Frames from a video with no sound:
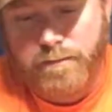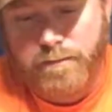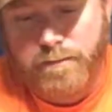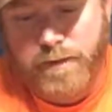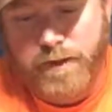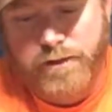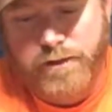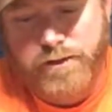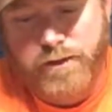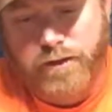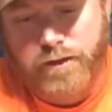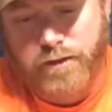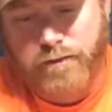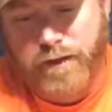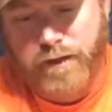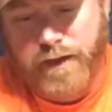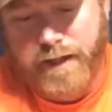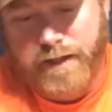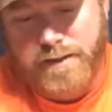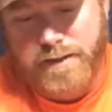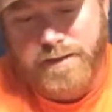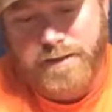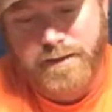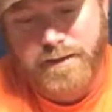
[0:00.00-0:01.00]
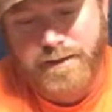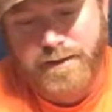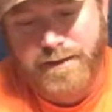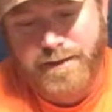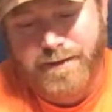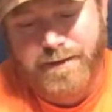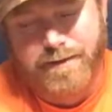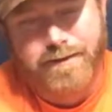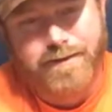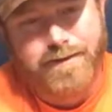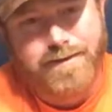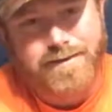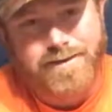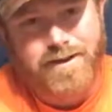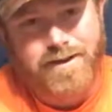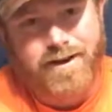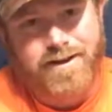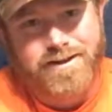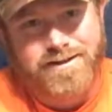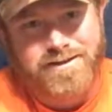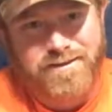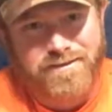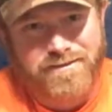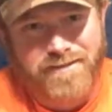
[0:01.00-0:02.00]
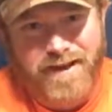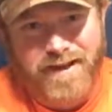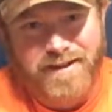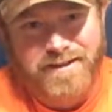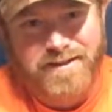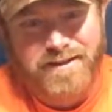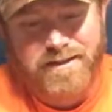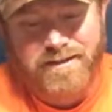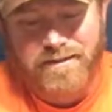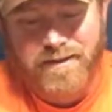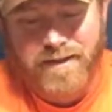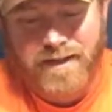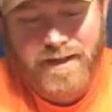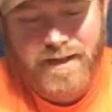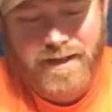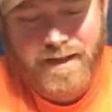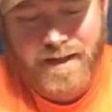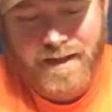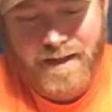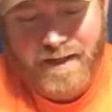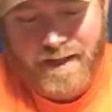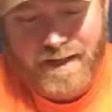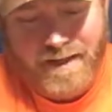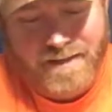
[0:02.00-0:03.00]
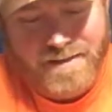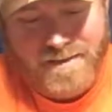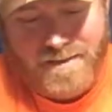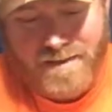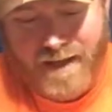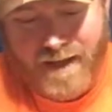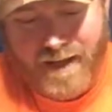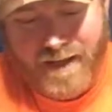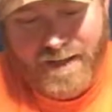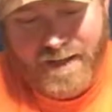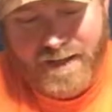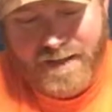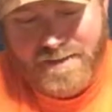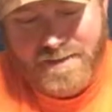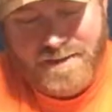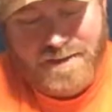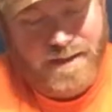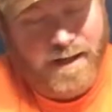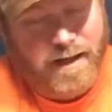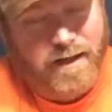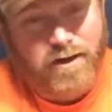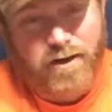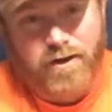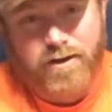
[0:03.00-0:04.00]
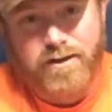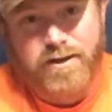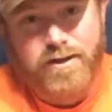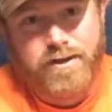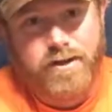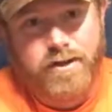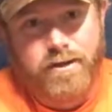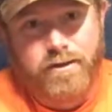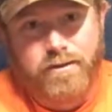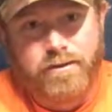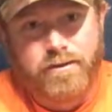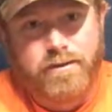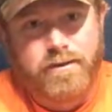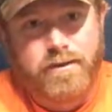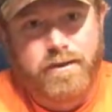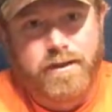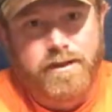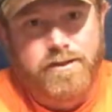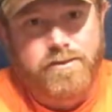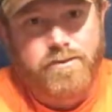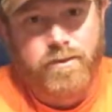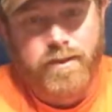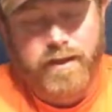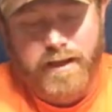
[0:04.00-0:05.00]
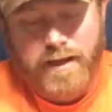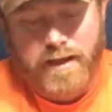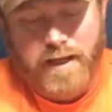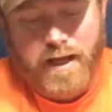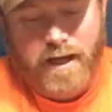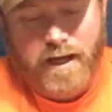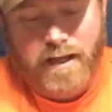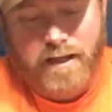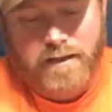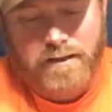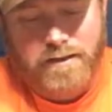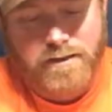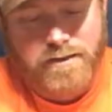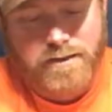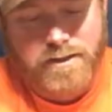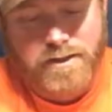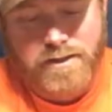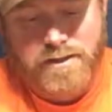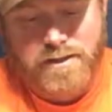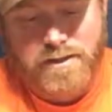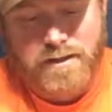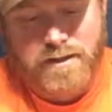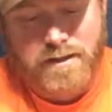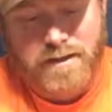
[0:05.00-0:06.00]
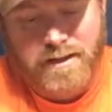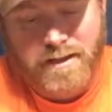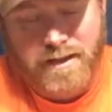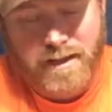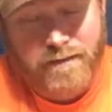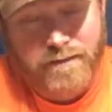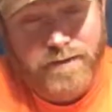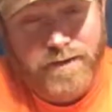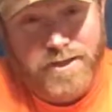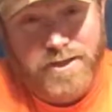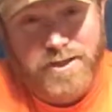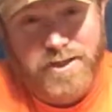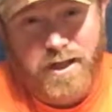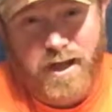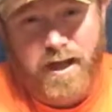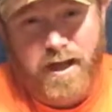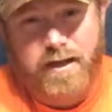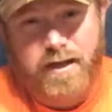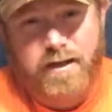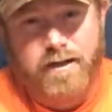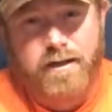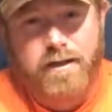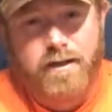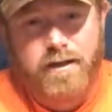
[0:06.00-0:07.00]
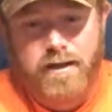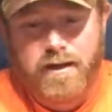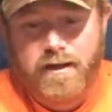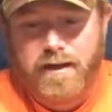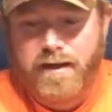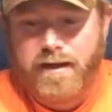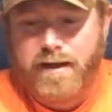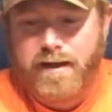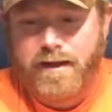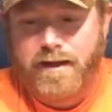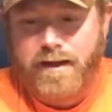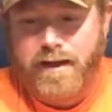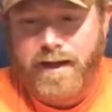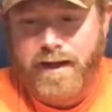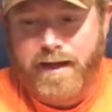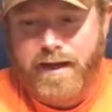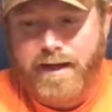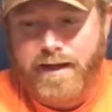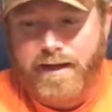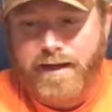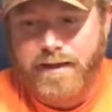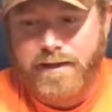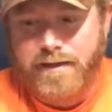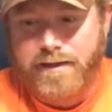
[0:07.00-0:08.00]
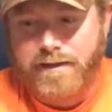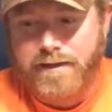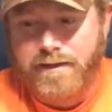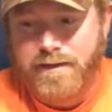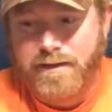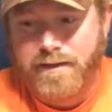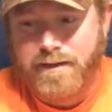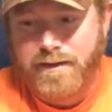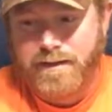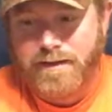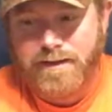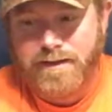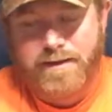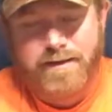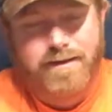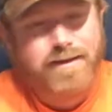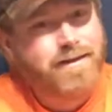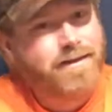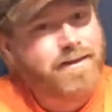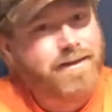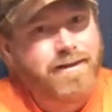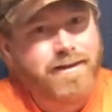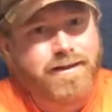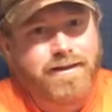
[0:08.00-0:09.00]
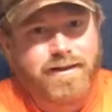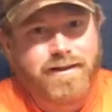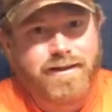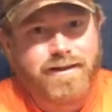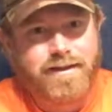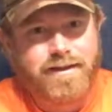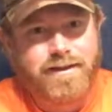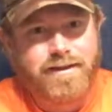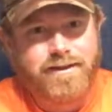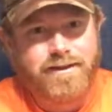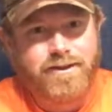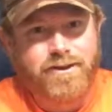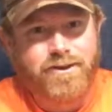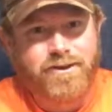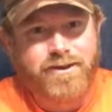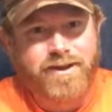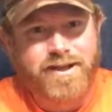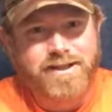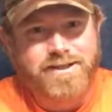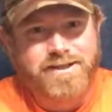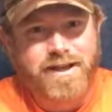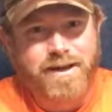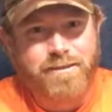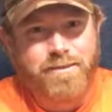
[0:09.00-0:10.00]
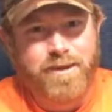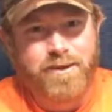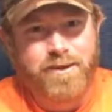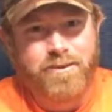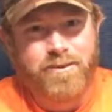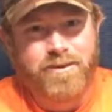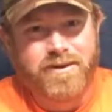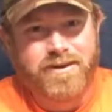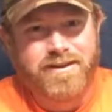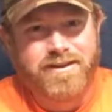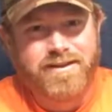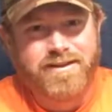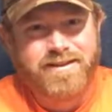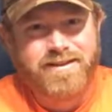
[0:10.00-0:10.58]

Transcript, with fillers: Build your own rigs. It's cost effective. It's not it's not hard to do. It's really not. Just give it a shot and go catch that big one.